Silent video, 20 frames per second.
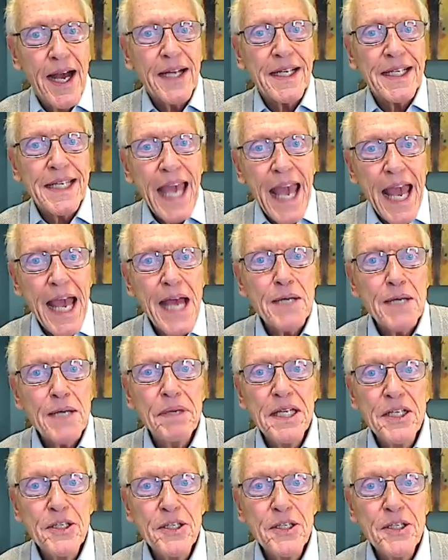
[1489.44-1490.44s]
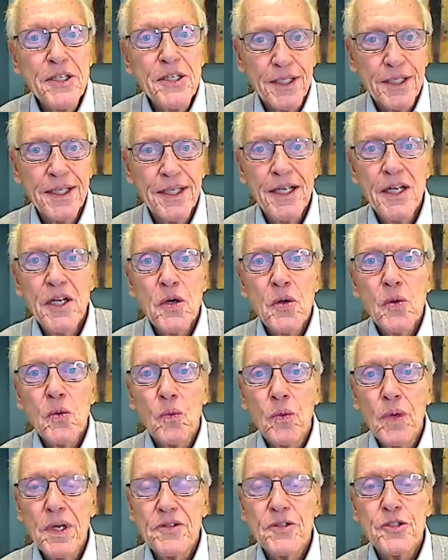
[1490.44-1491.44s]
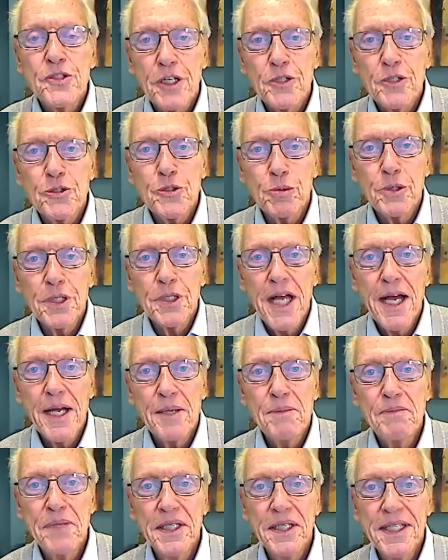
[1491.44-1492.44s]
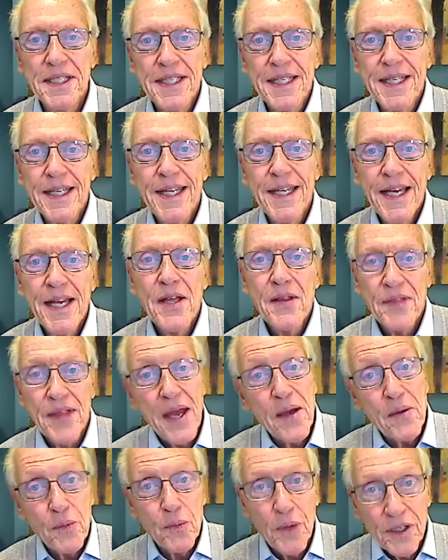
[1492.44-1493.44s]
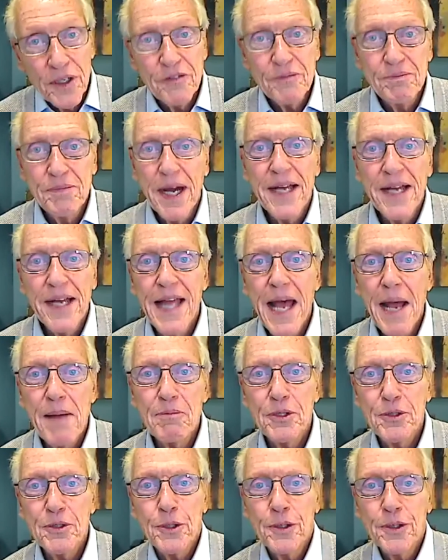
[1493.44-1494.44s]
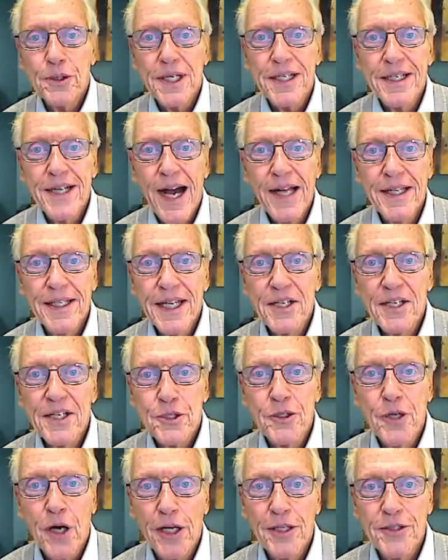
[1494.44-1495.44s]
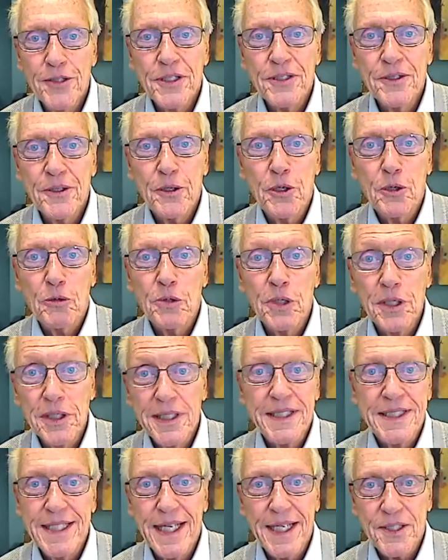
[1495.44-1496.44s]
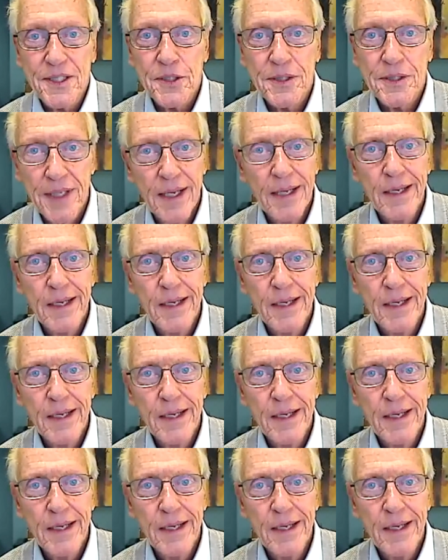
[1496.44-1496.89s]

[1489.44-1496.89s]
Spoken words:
can be done with such reliability that one of my laboratory colleagues calls it a gorilla test.